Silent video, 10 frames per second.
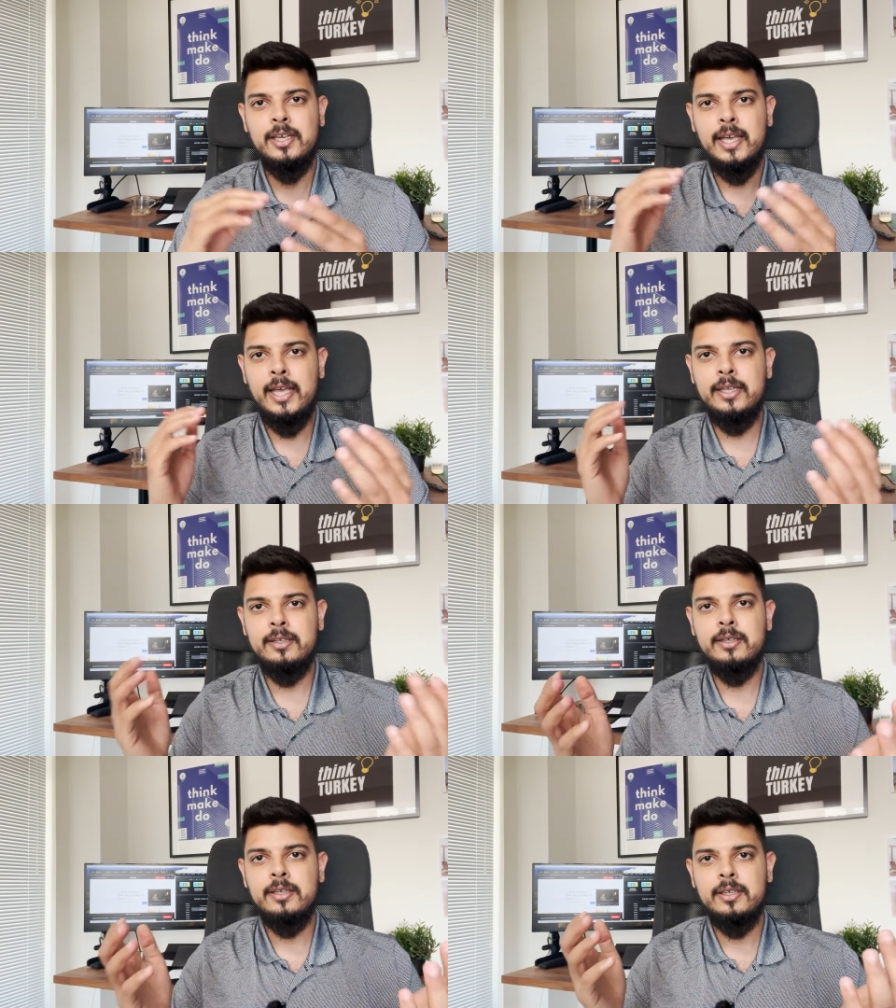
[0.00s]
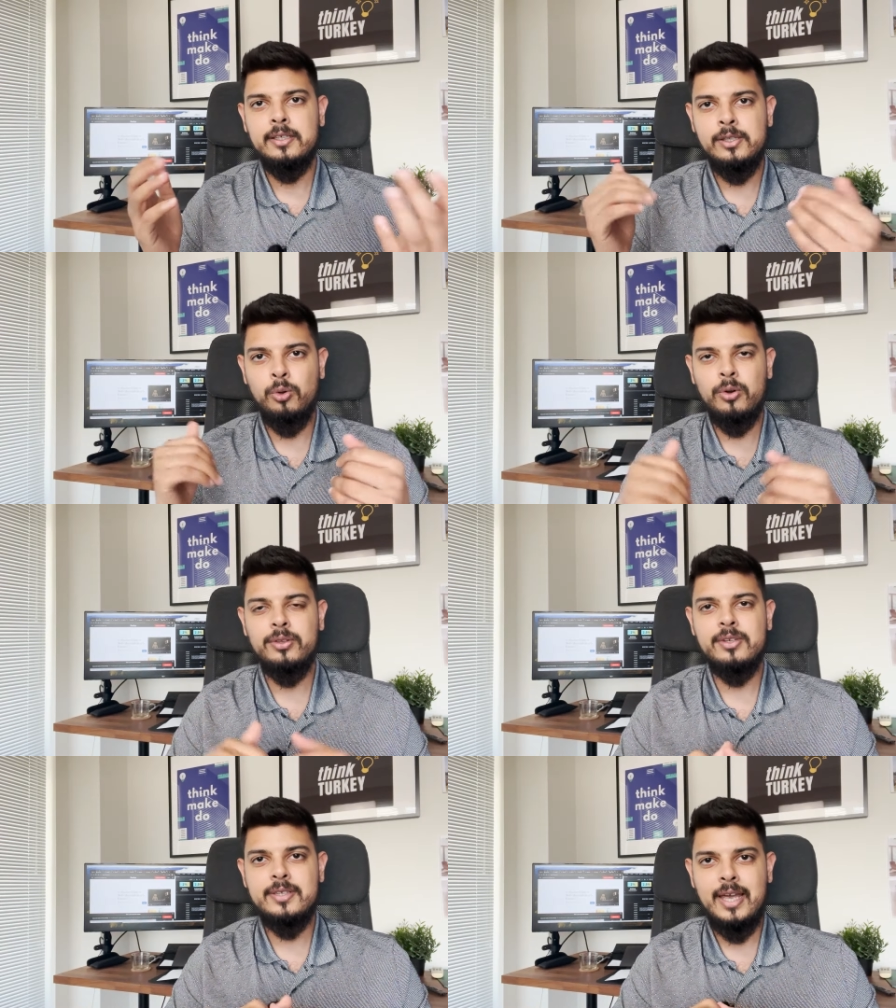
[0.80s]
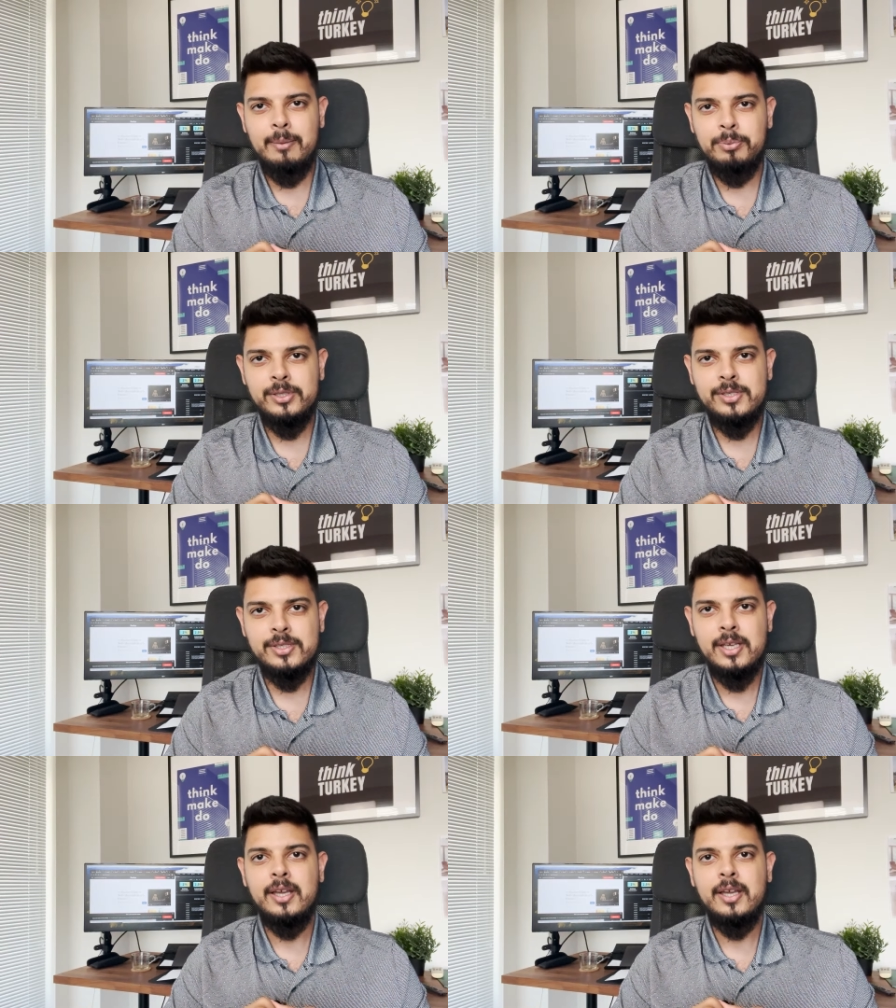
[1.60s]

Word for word: in Northern Cyprus,